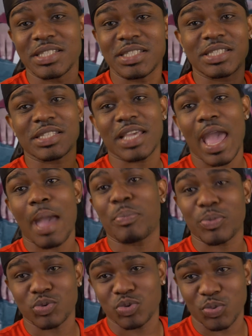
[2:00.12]
and
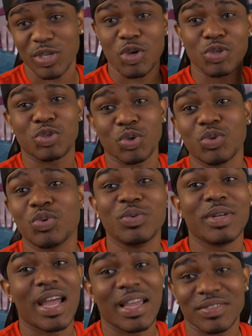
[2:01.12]
scalpels. We also do
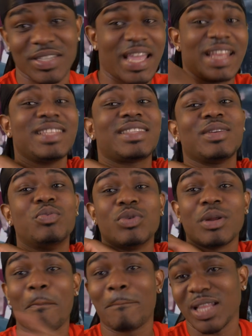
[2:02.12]
nice. Anything
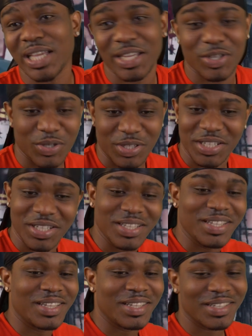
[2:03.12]
with a blade on it.
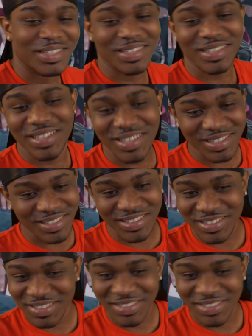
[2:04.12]
Last thing you saw was a spark from the